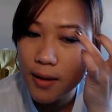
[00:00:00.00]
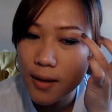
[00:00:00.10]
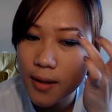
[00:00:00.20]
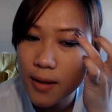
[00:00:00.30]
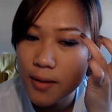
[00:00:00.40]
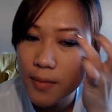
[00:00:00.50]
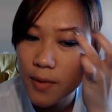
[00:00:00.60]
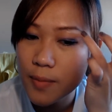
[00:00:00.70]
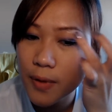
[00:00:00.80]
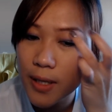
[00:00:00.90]
And then I'm
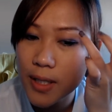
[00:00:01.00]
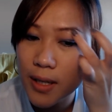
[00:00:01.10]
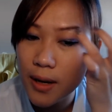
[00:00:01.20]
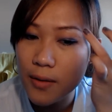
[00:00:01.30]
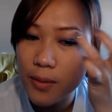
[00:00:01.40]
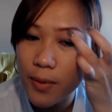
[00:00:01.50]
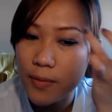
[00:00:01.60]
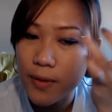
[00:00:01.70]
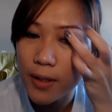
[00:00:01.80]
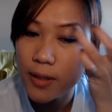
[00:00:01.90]
going to blend it out with my
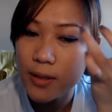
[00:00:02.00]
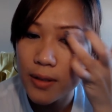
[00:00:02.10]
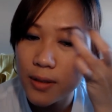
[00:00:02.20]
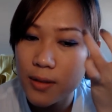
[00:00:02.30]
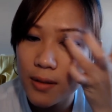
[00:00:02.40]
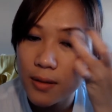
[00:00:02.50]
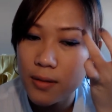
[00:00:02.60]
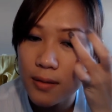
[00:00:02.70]
fingers.